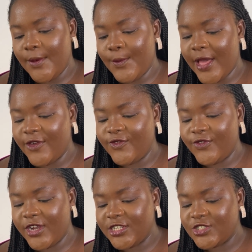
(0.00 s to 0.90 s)
my
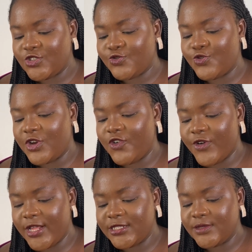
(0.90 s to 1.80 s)
first
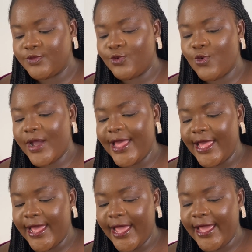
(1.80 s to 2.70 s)
regrettable
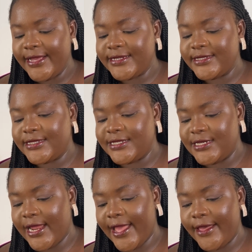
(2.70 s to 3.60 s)

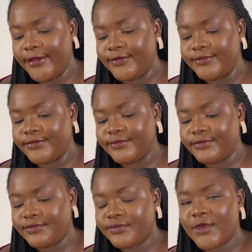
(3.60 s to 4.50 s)
hairstyle.
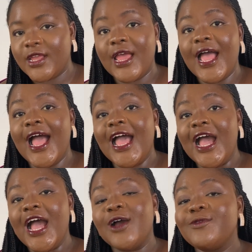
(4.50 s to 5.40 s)

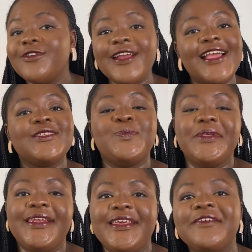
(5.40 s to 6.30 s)
Would you guys
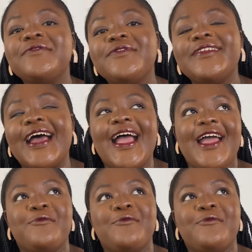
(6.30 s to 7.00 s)
believe that I